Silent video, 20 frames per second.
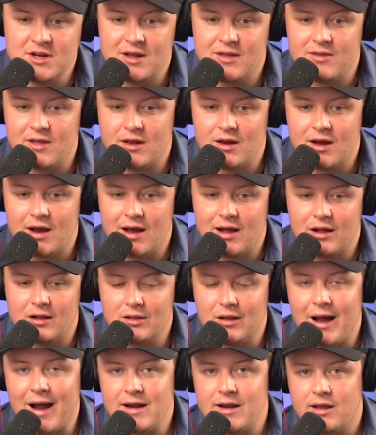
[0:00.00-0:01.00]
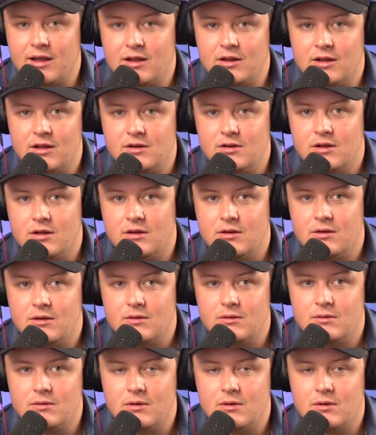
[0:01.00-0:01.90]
and then aligning and